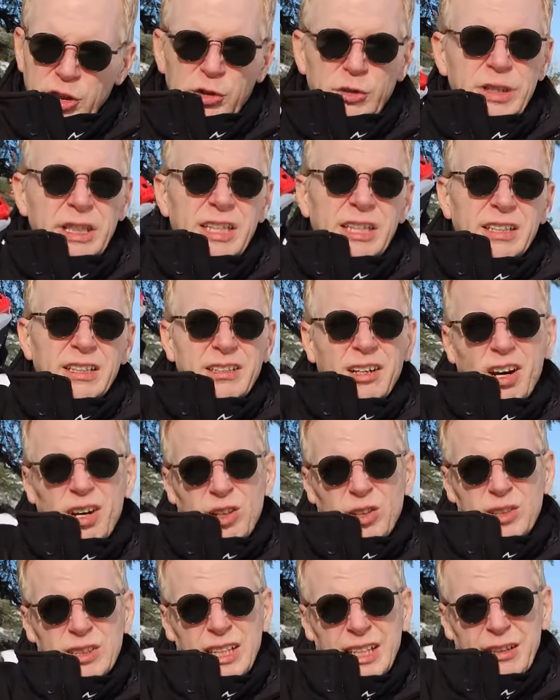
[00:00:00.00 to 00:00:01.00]
You need
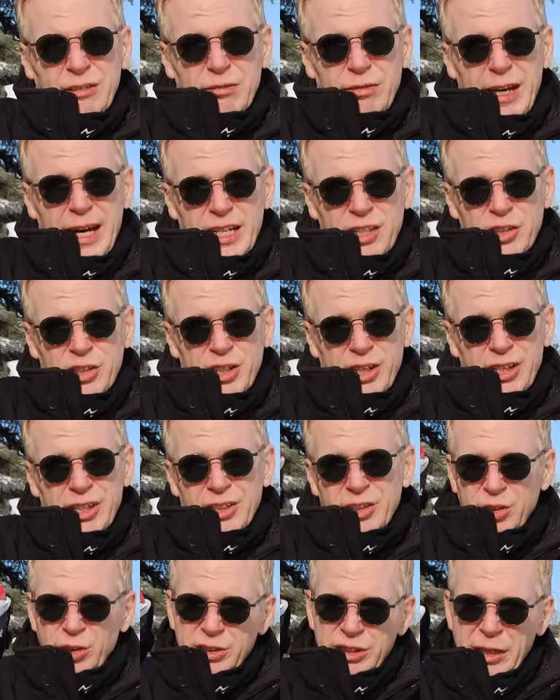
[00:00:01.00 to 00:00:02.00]
goggles like Fat
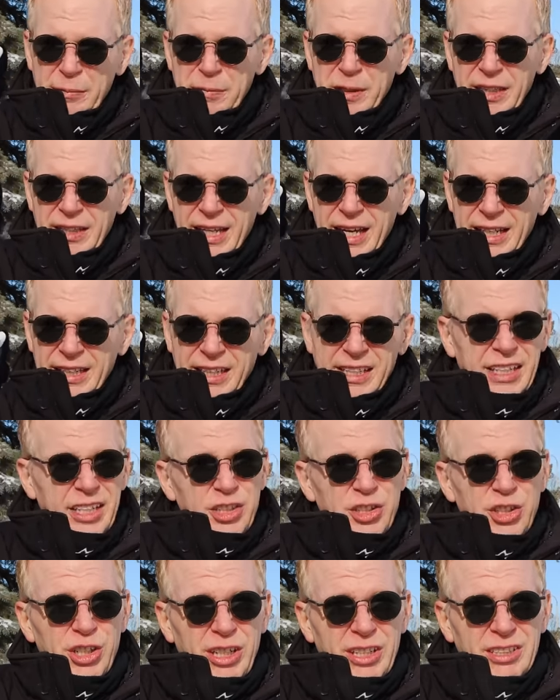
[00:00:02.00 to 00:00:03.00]
Sharks or something that can
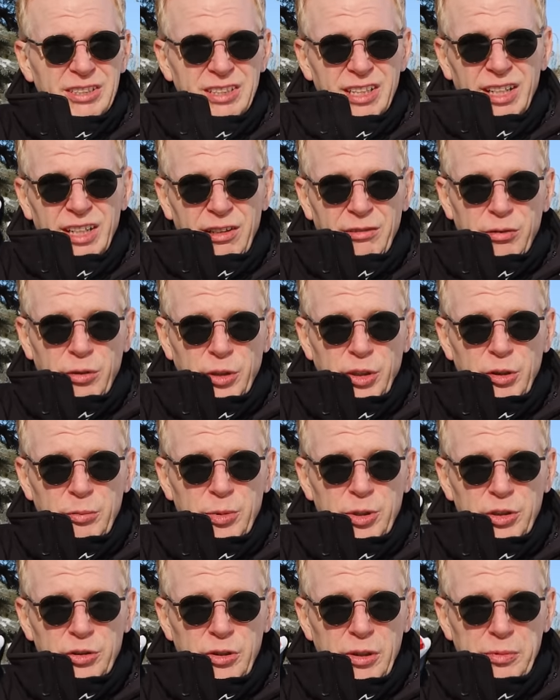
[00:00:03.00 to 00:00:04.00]
adjust for your
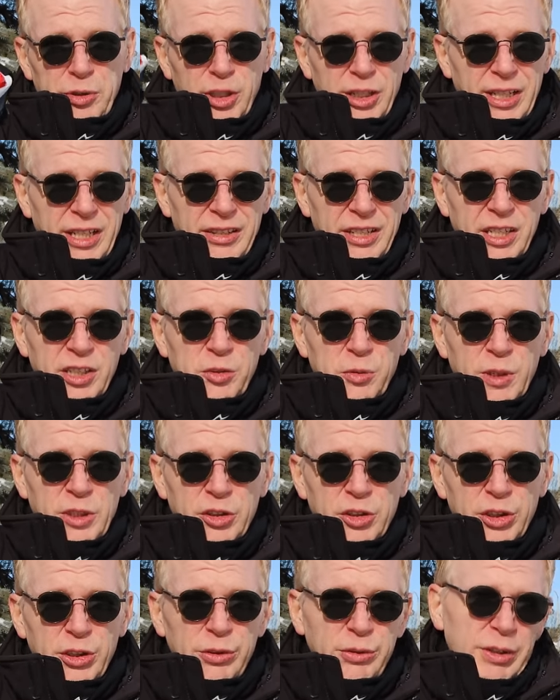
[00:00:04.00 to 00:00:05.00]
prescription and these
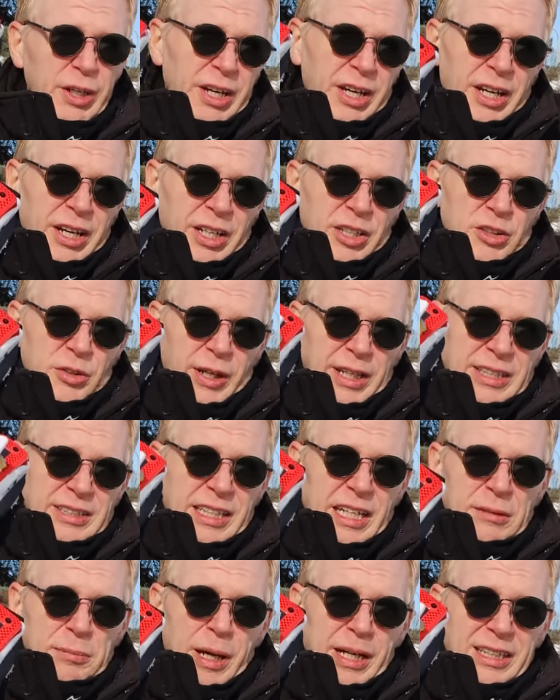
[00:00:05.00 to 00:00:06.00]
ones do. So I can
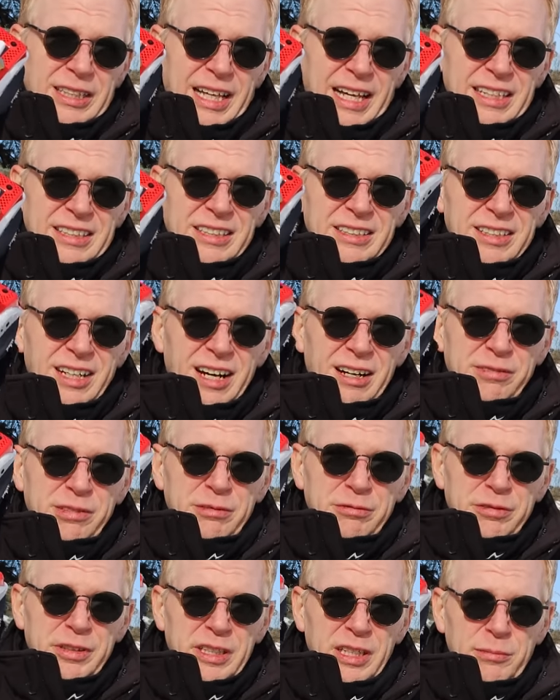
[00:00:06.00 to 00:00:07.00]
take my glasses off
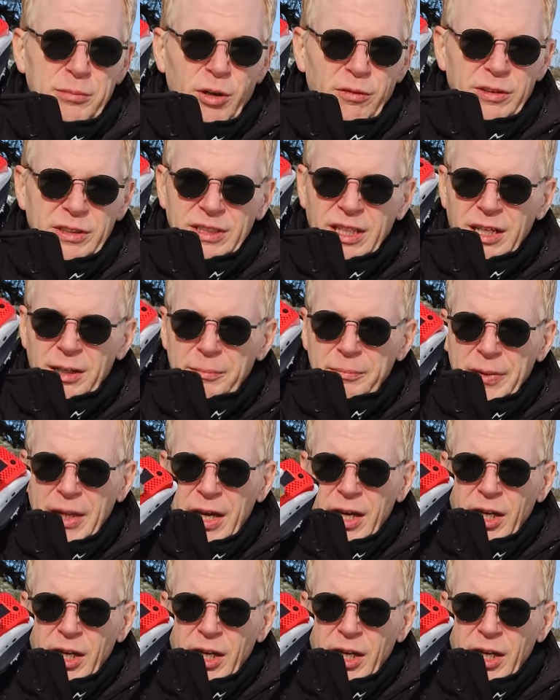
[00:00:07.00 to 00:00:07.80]
and fit them over top.